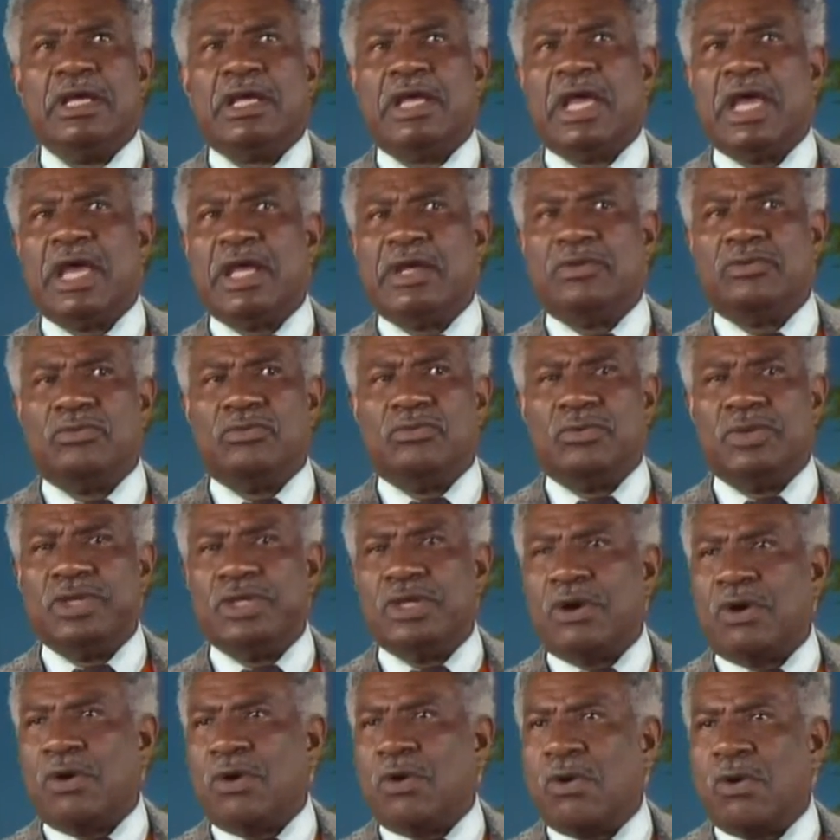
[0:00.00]
And
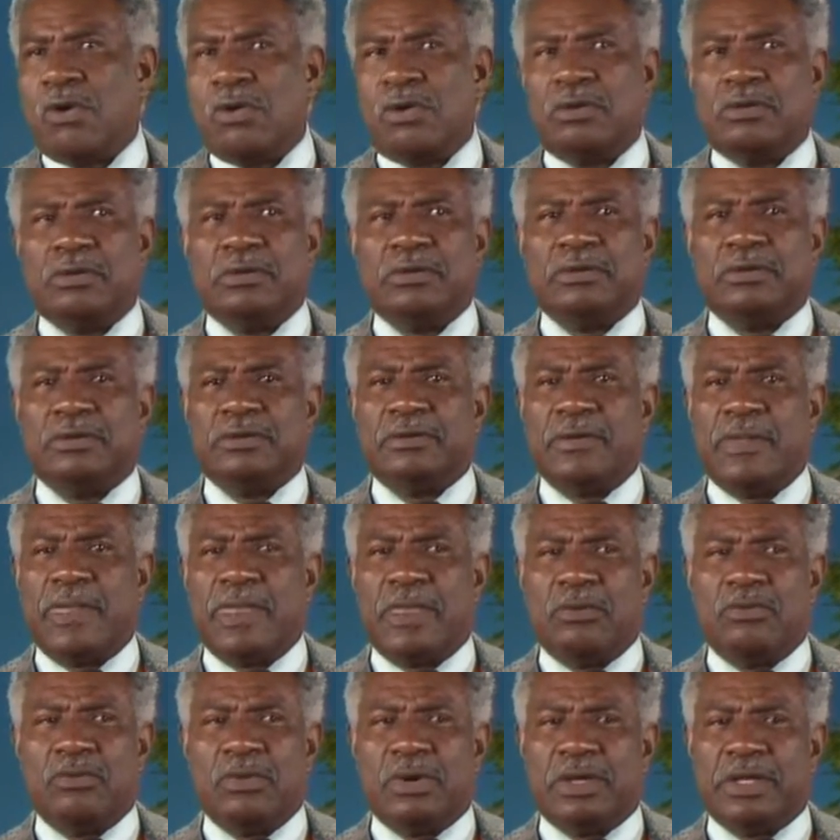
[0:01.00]
we all
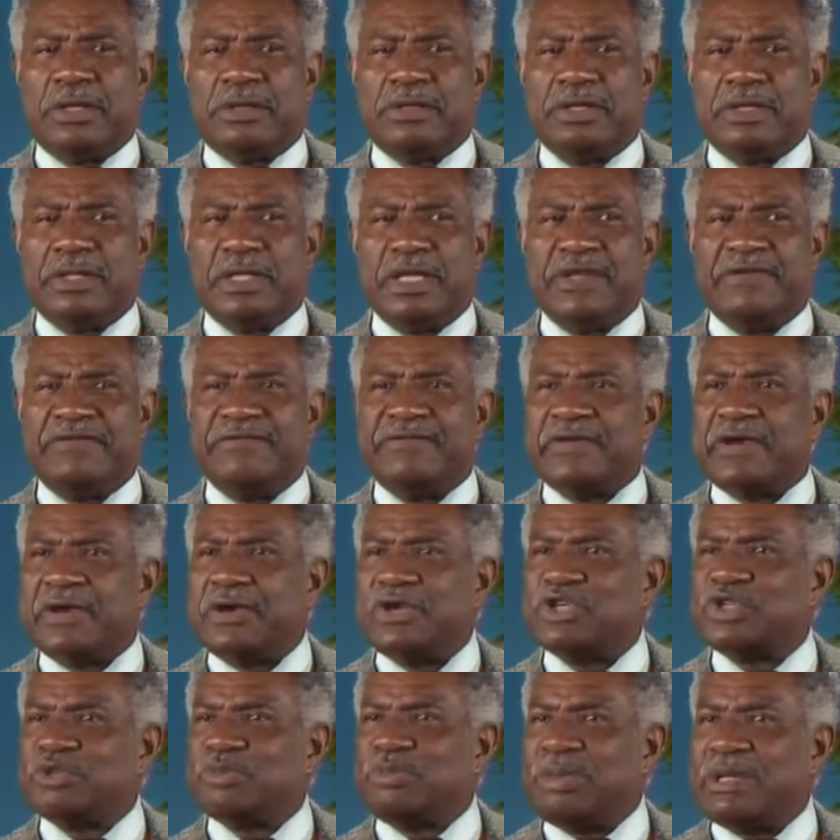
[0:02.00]
were in
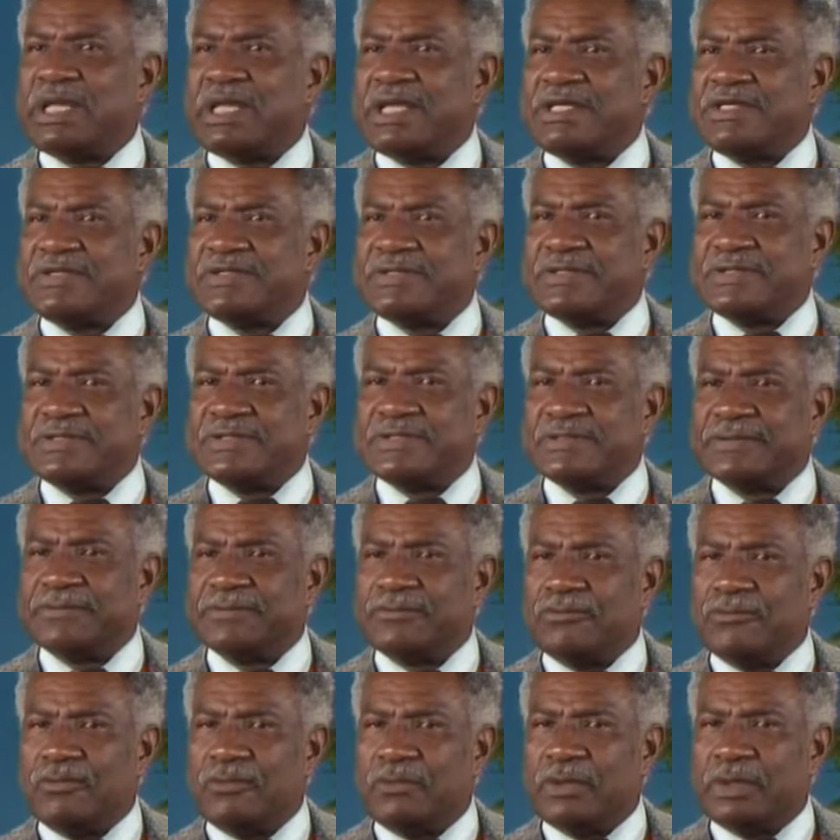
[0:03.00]
various places
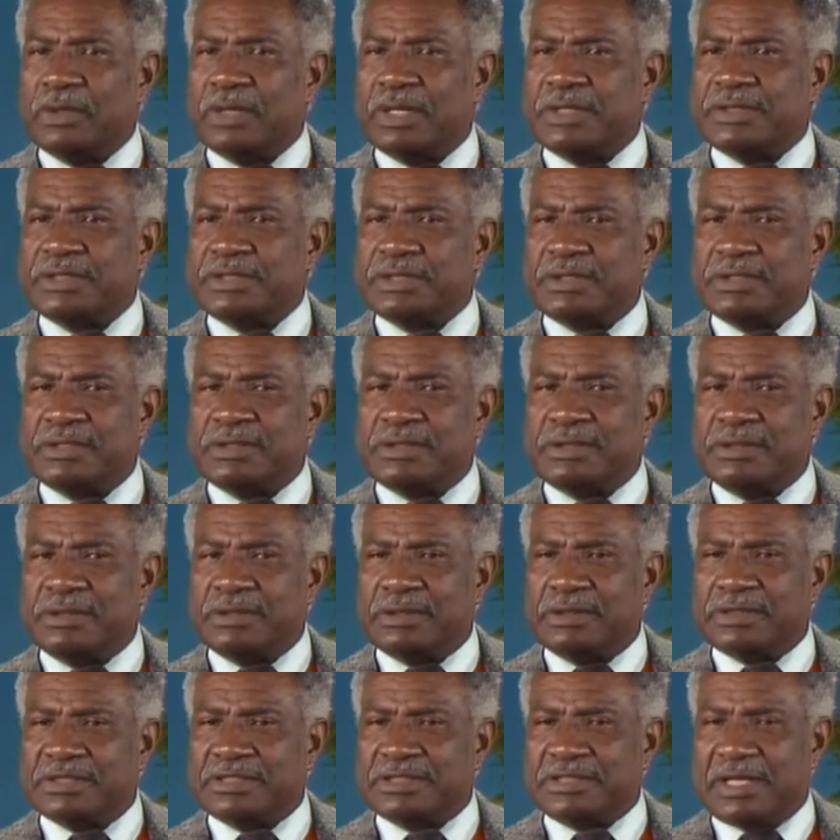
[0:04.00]
until
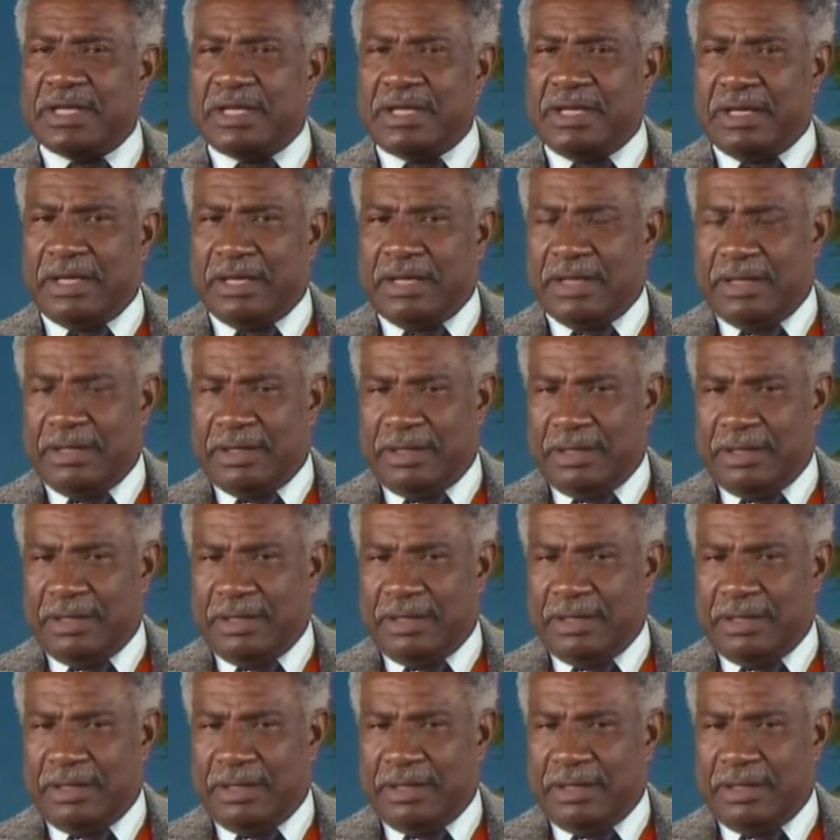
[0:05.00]
suddenly